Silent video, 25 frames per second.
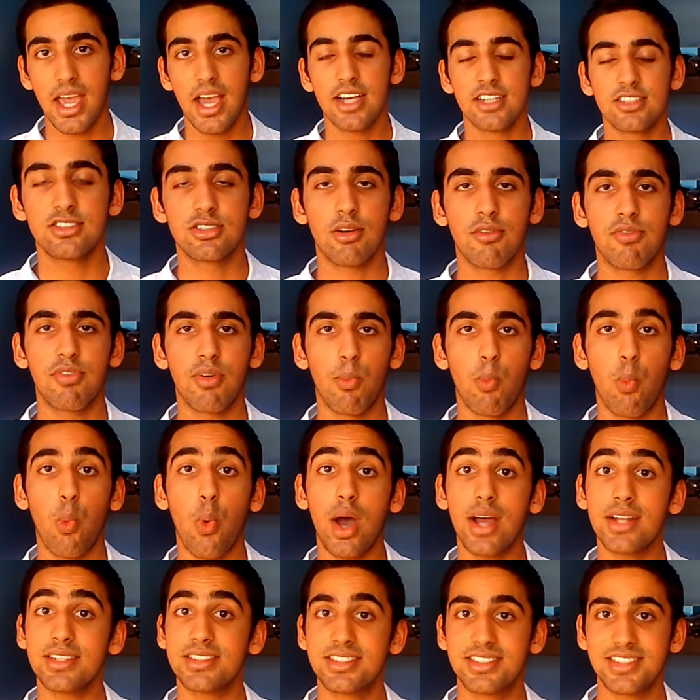So from
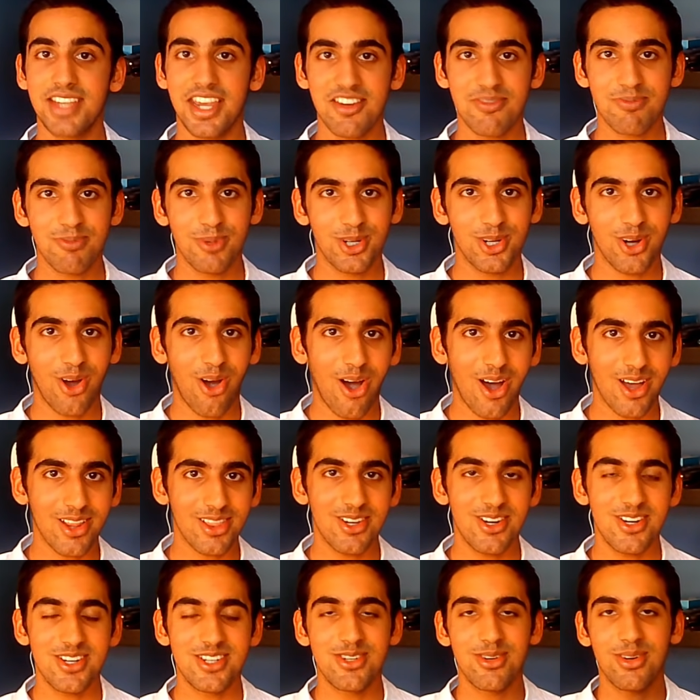one Safemoon
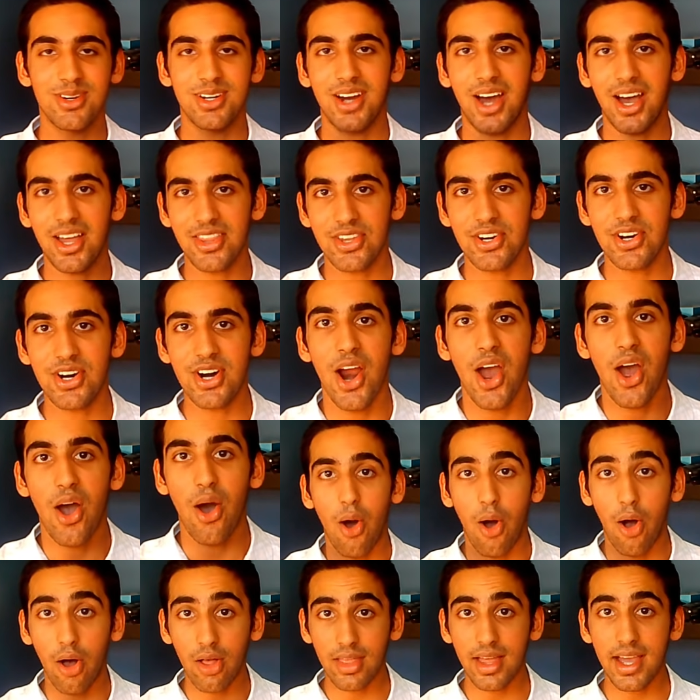hodler to another,
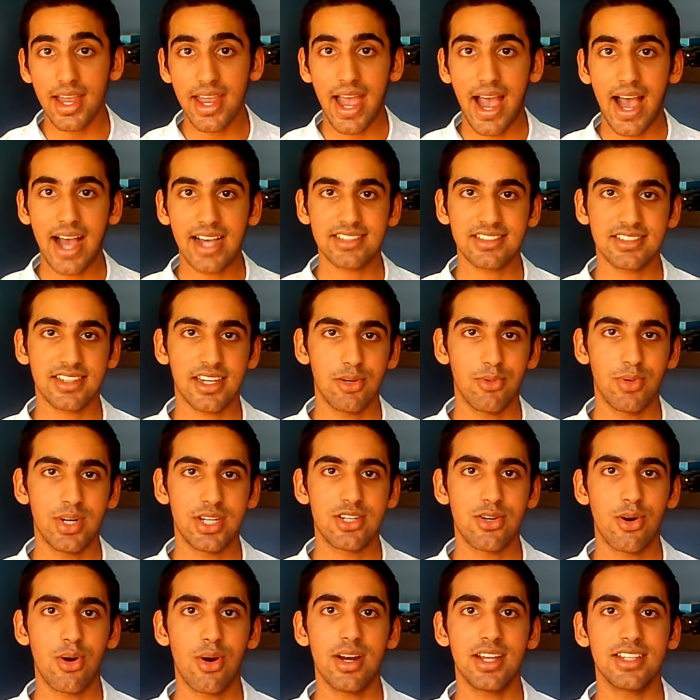all I ask in
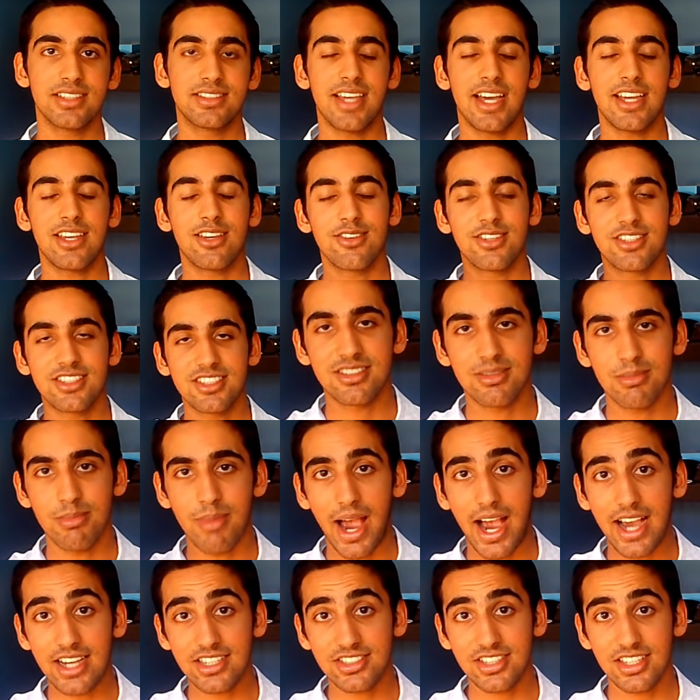return is that you
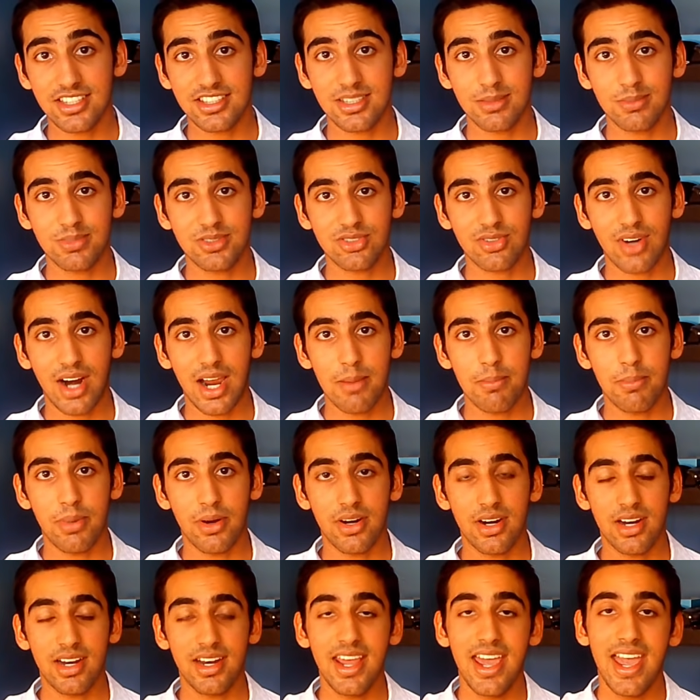smash that subscribe
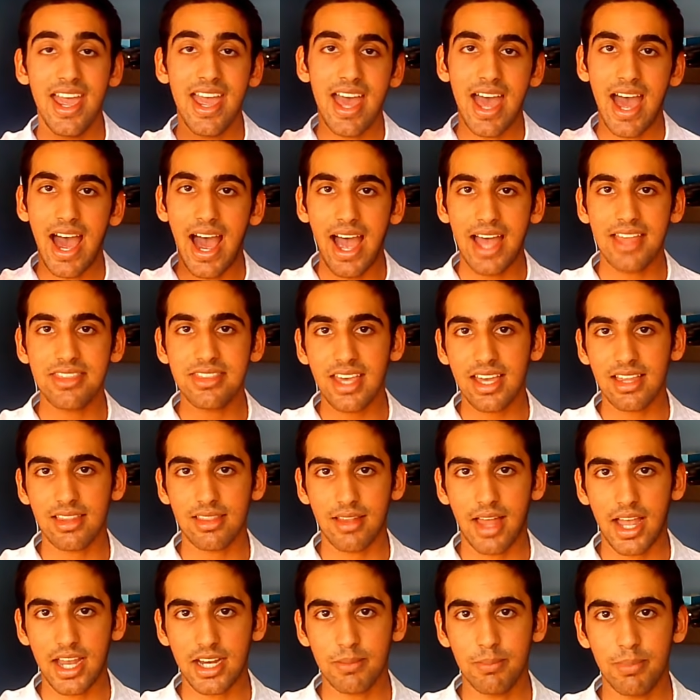button and that
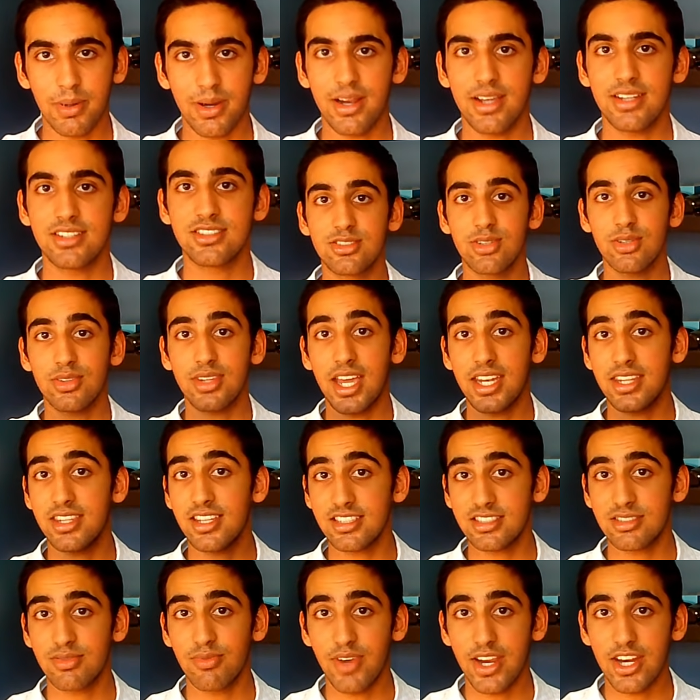like button so that
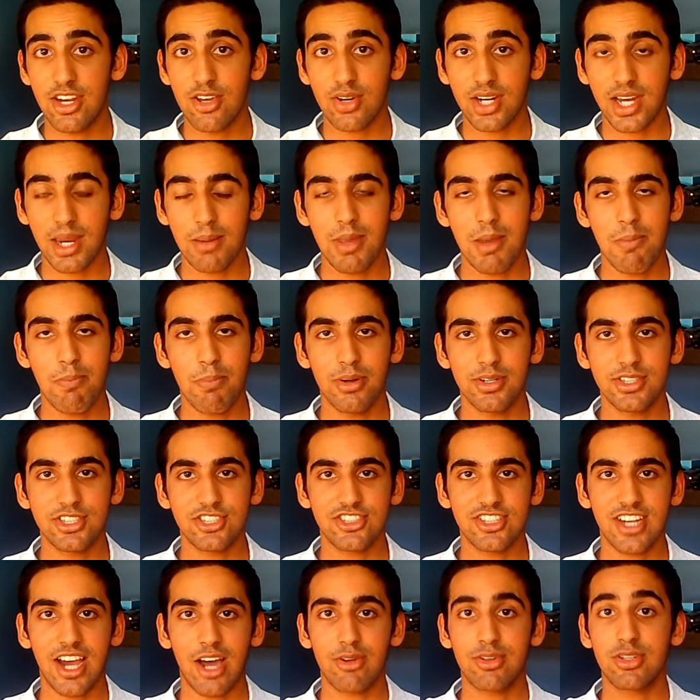this video can be
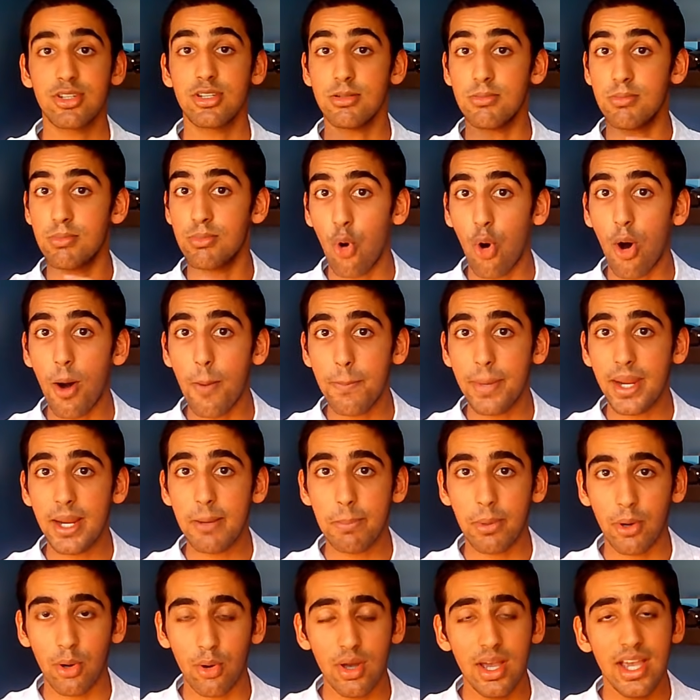pushed out to more
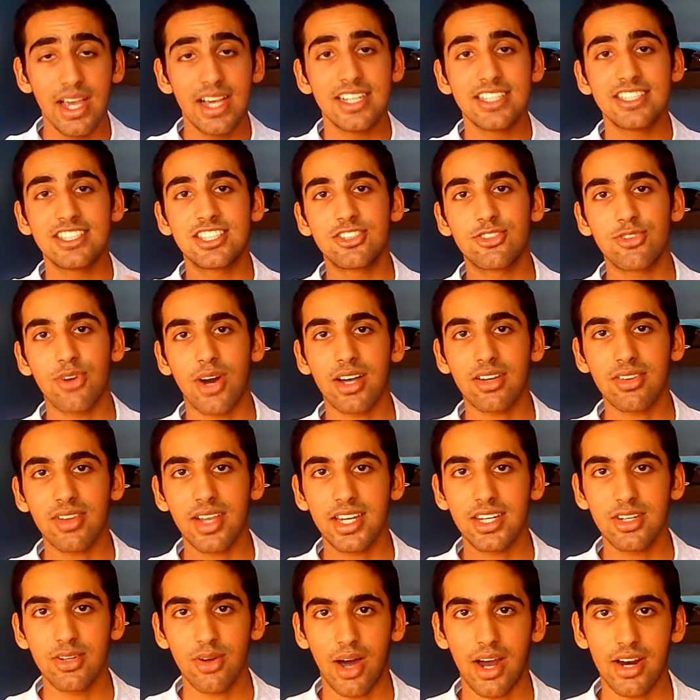people
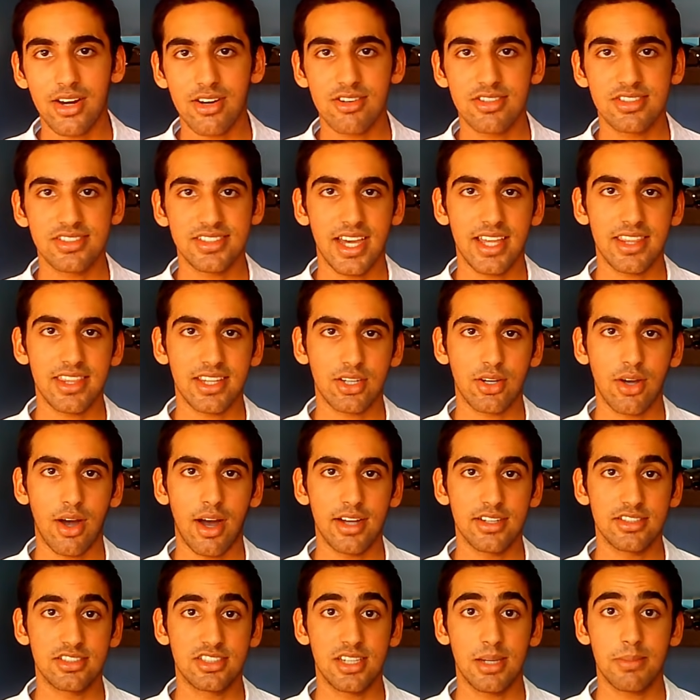struggling to understand the
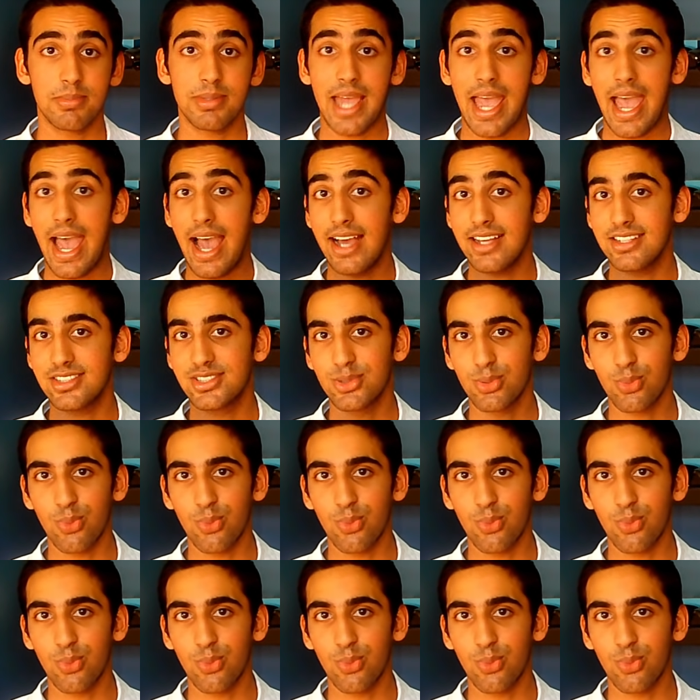concept as